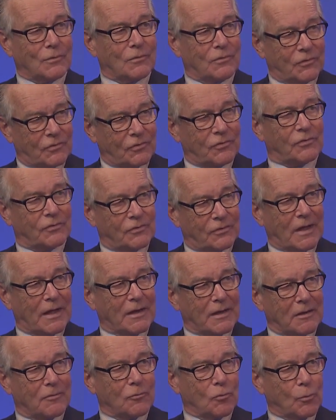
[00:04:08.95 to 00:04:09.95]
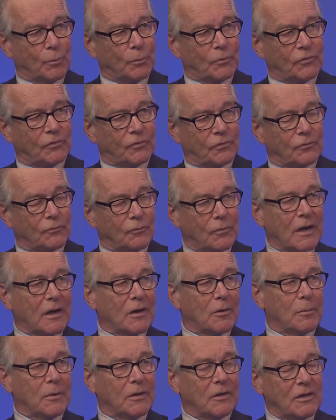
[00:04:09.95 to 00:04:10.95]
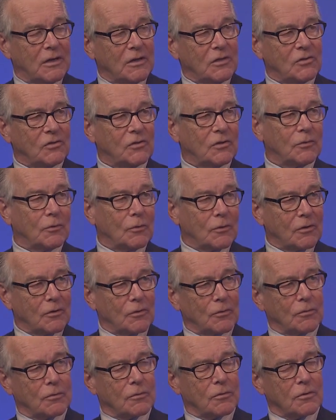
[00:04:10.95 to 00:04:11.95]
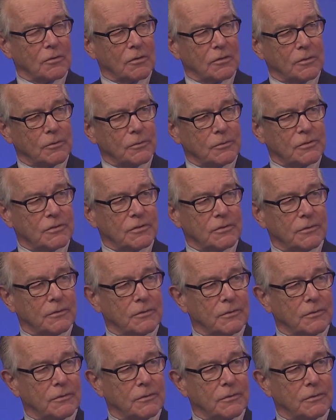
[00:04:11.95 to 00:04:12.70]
study group's recommendation or conclusion?